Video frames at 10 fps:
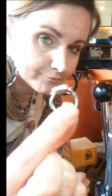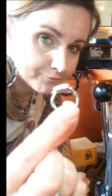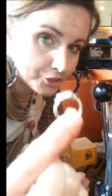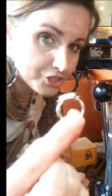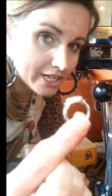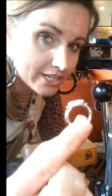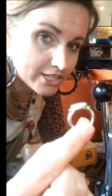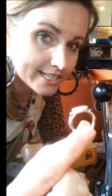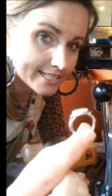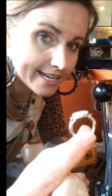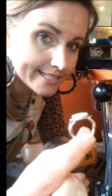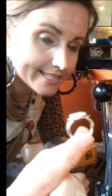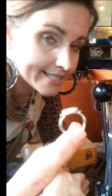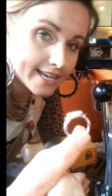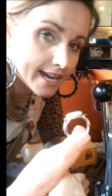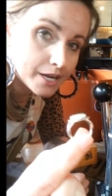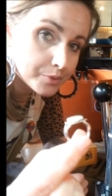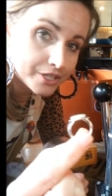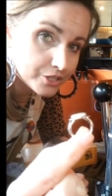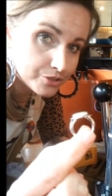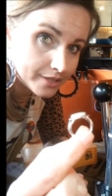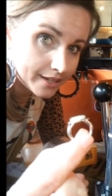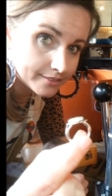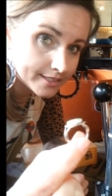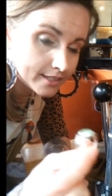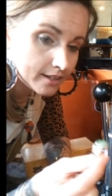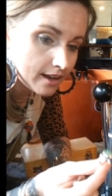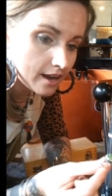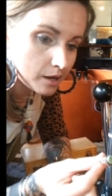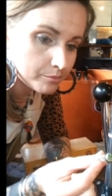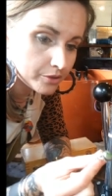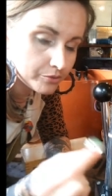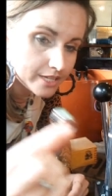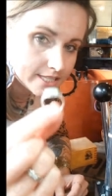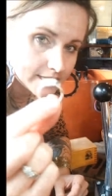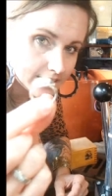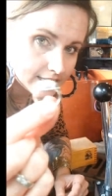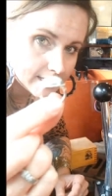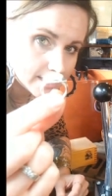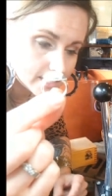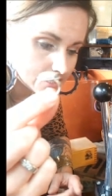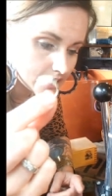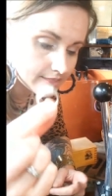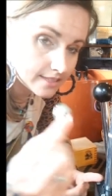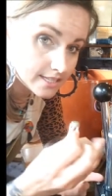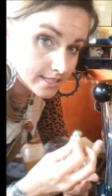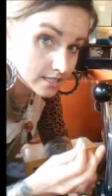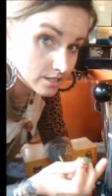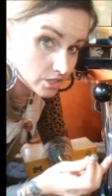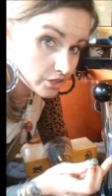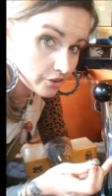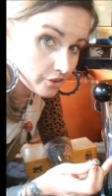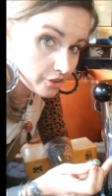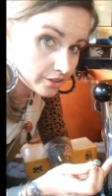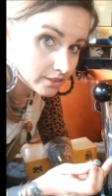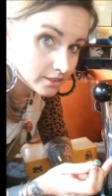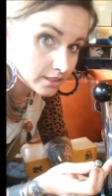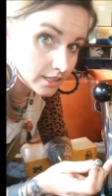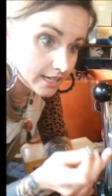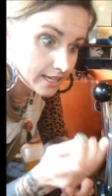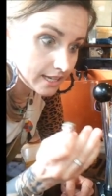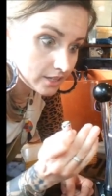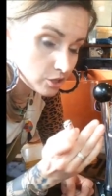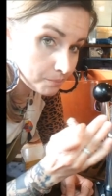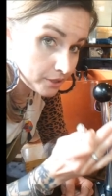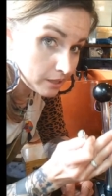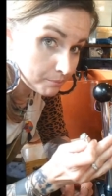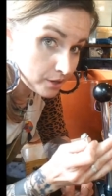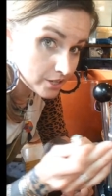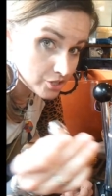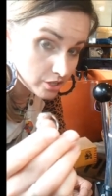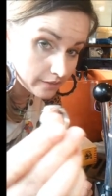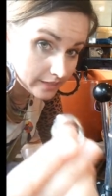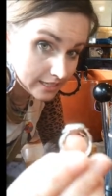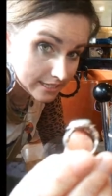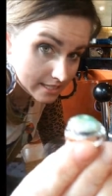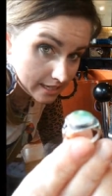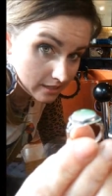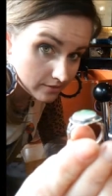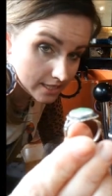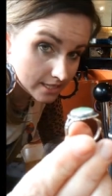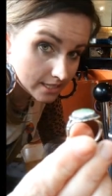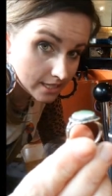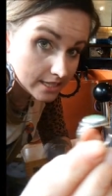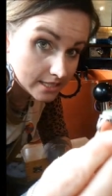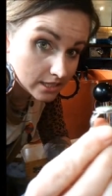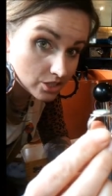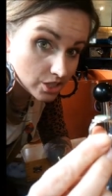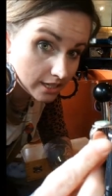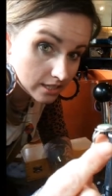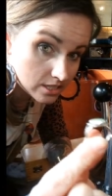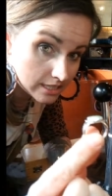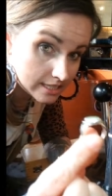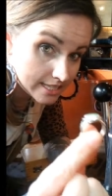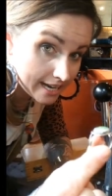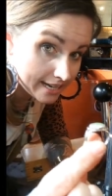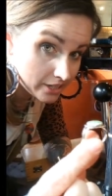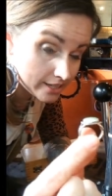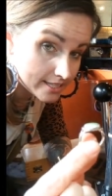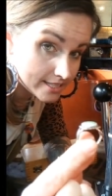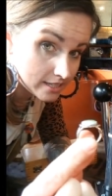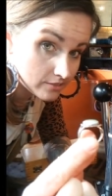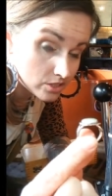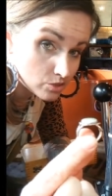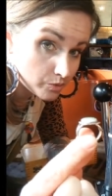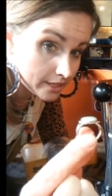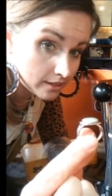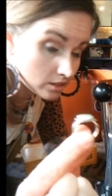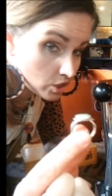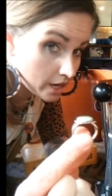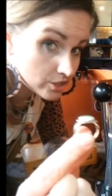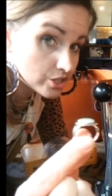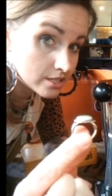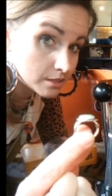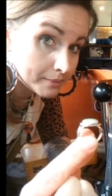For changing sizes, I wouldn't do that. Um, the reason is, is that this is a circle and you're putting pressure on the inside of this, it's gonna change the entire inside of this ring, not just the